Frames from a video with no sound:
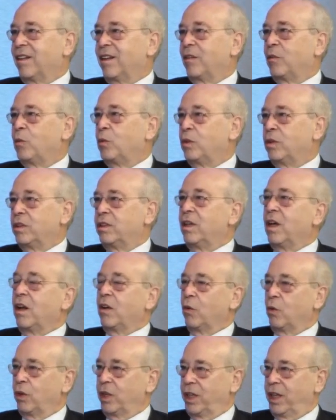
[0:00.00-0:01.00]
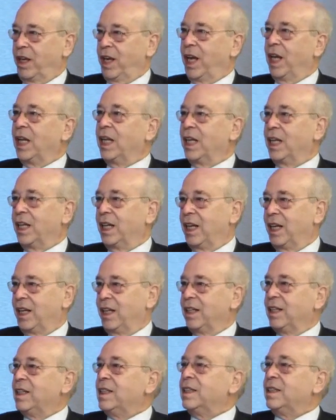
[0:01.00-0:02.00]
that would not only
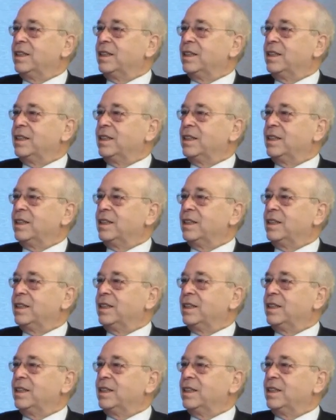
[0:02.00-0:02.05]
alienate